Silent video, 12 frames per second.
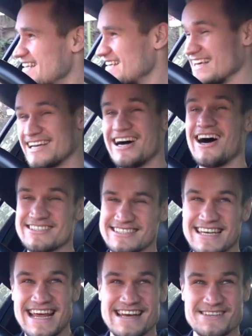The car
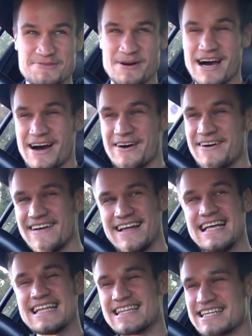slid as well.
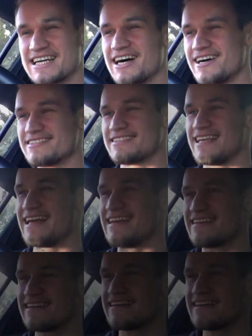The car slid.